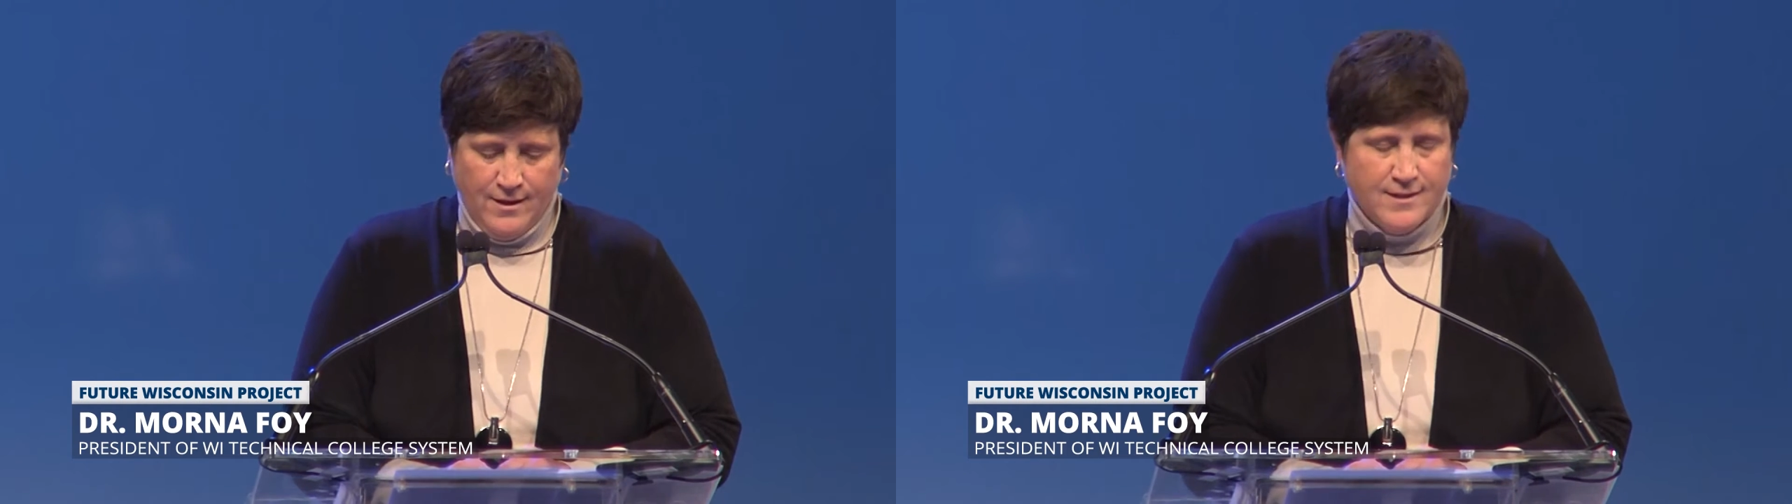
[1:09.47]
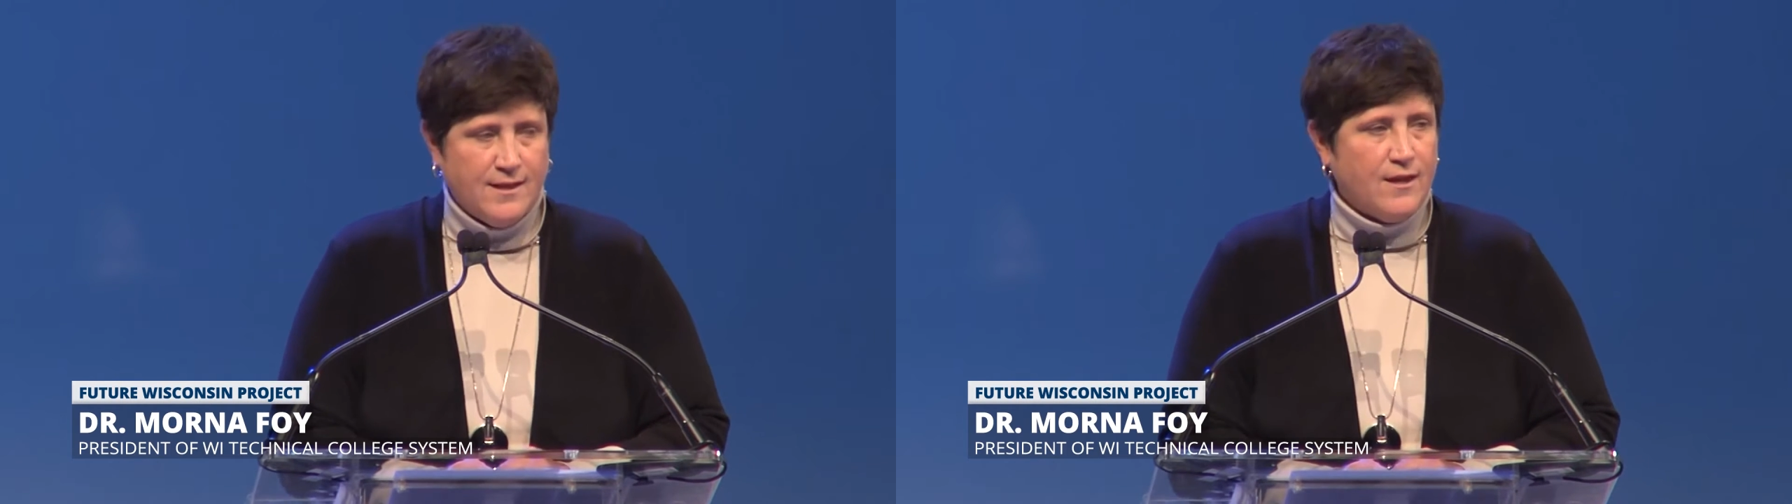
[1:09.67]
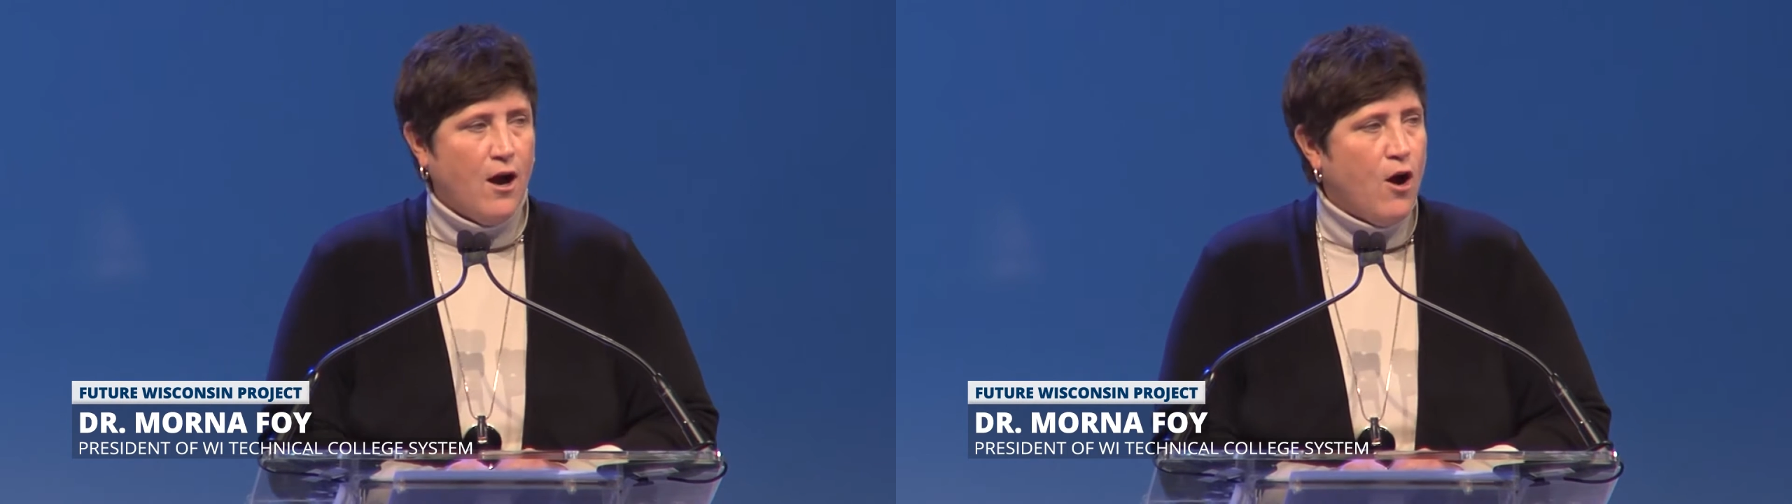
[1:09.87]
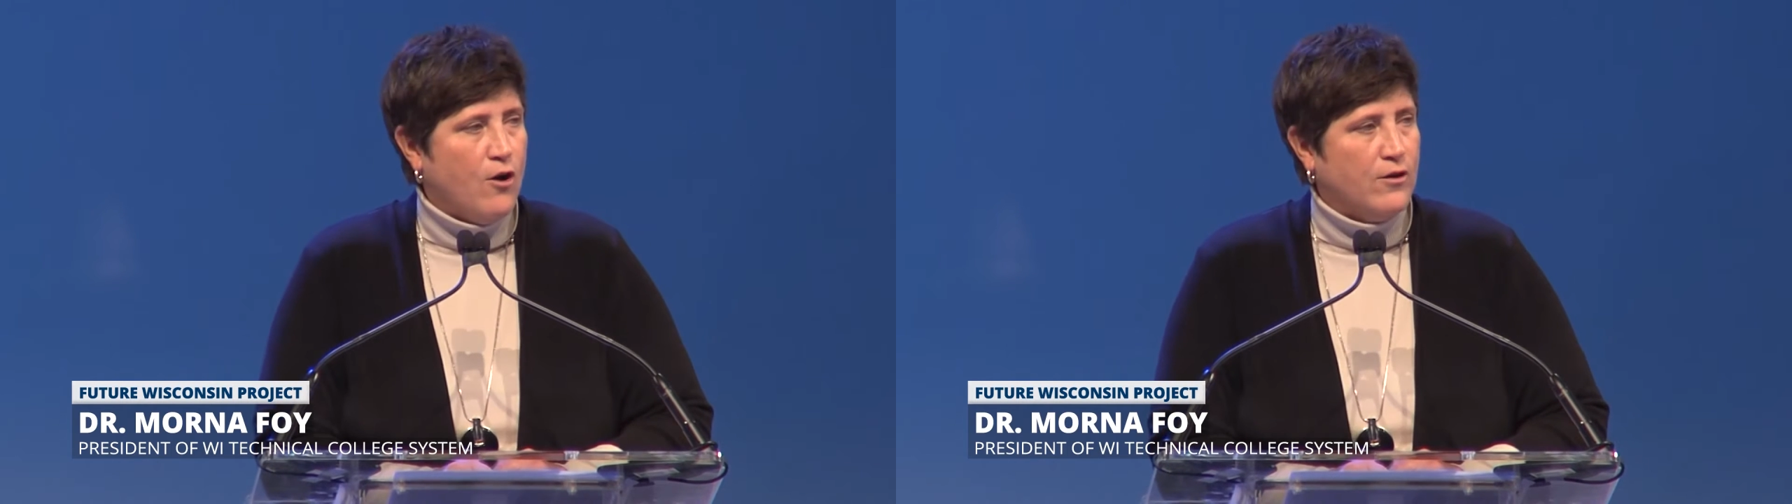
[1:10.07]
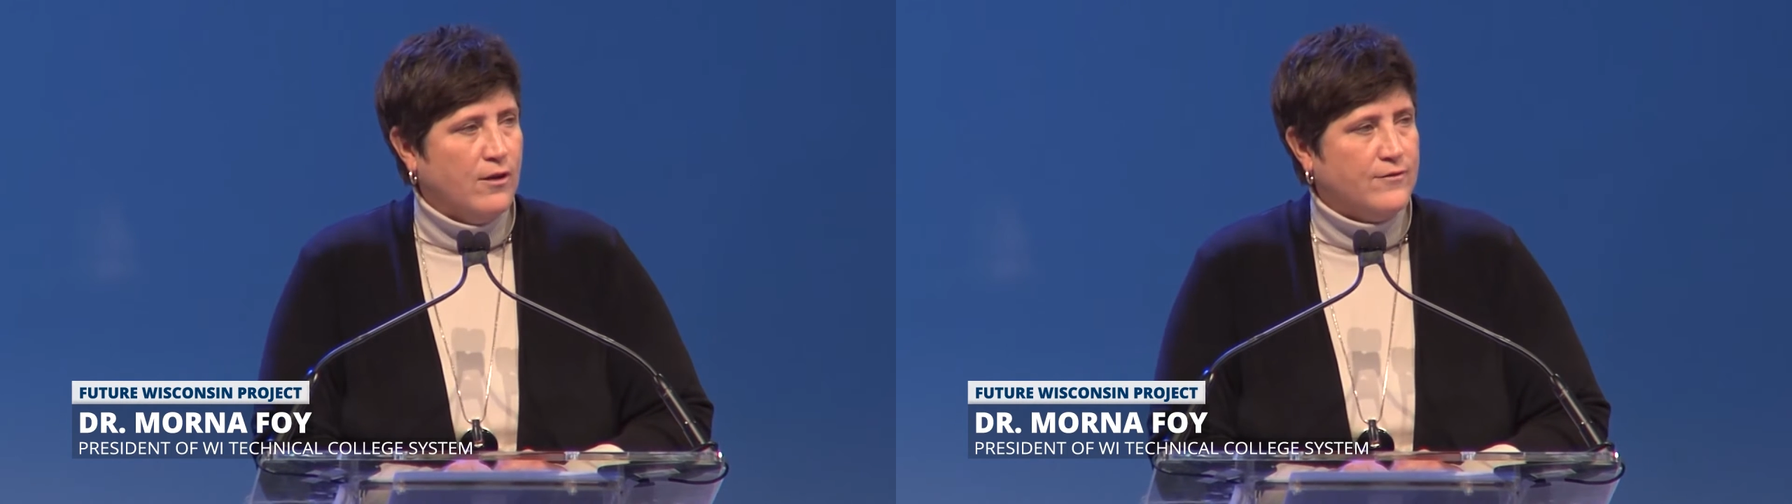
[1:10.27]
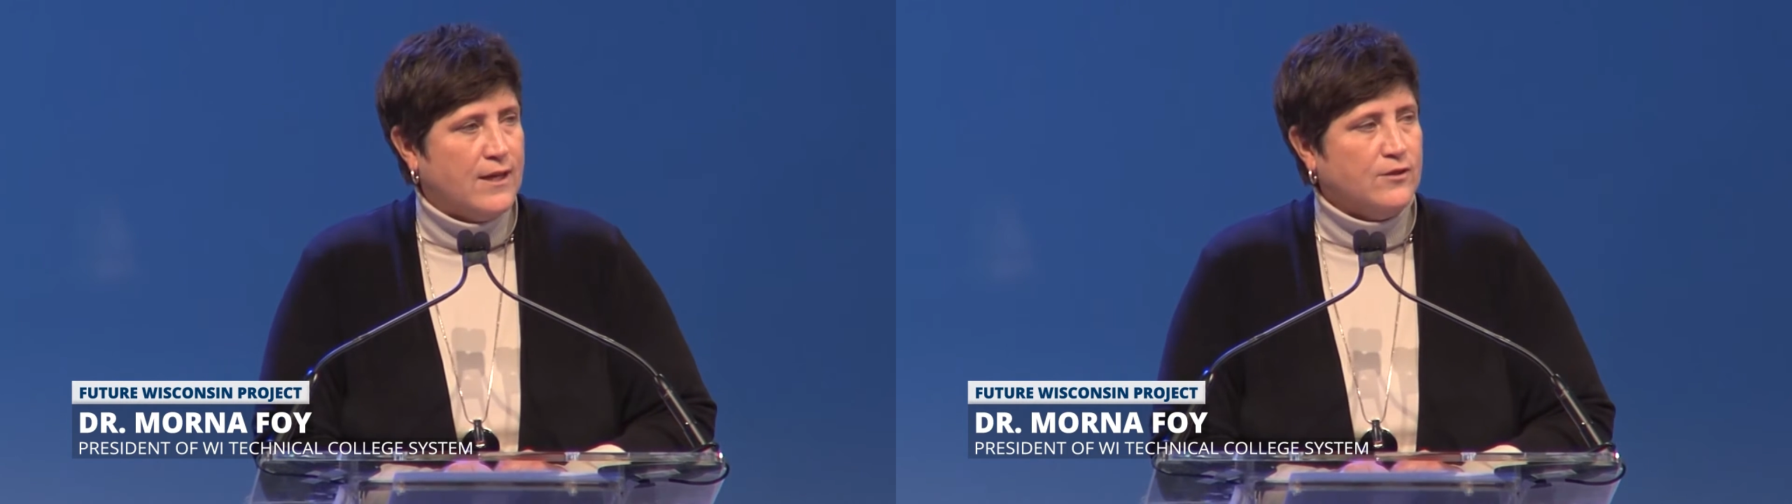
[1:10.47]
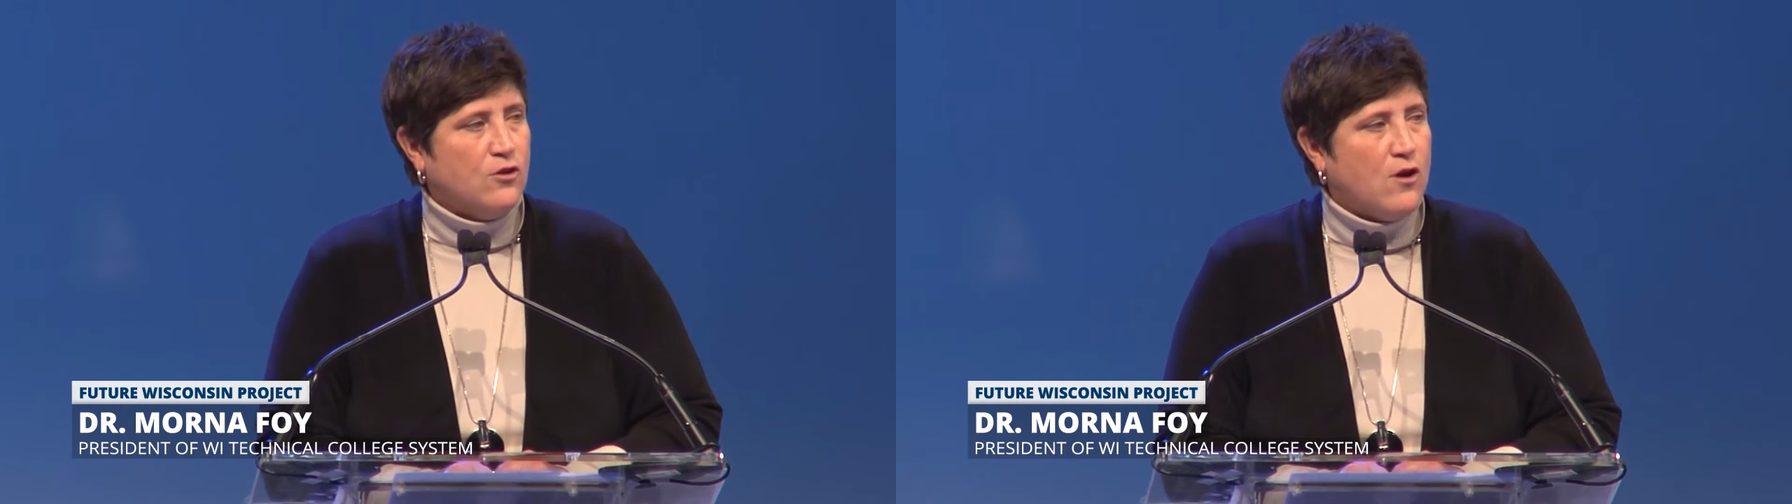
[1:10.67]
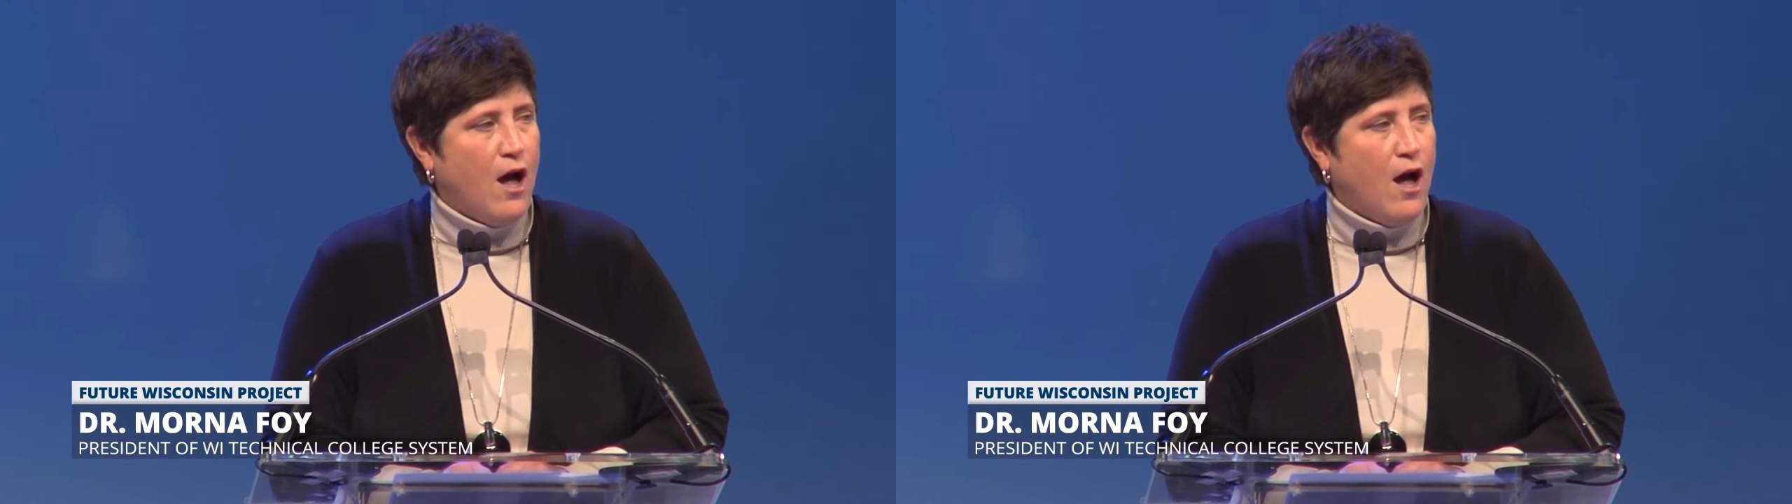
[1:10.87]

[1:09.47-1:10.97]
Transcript: is at the heart of technical